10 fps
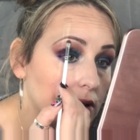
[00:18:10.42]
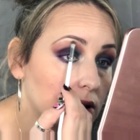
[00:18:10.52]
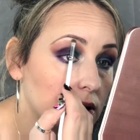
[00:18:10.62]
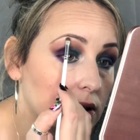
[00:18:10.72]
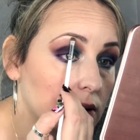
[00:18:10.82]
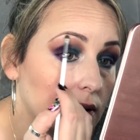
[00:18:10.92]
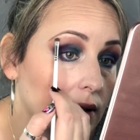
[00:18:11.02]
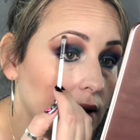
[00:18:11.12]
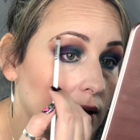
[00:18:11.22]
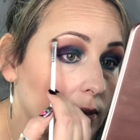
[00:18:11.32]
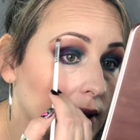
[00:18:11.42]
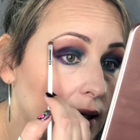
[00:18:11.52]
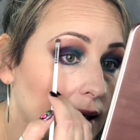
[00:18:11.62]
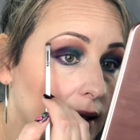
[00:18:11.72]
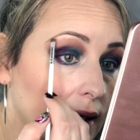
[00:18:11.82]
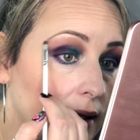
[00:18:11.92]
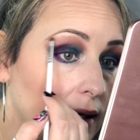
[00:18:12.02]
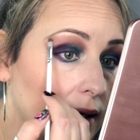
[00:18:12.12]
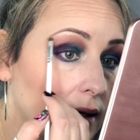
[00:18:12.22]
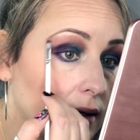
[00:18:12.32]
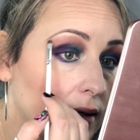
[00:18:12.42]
Just do a little bit of highlight there.